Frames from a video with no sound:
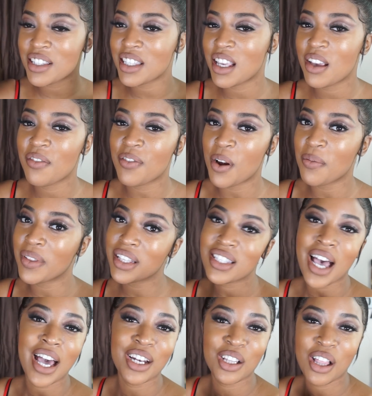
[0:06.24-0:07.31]
can see from the
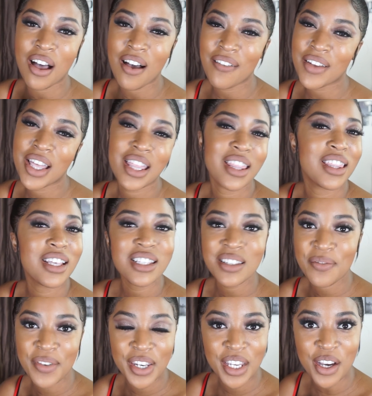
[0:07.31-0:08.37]
title of this
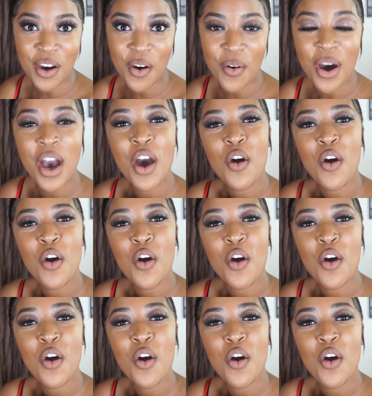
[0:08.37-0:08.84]
video,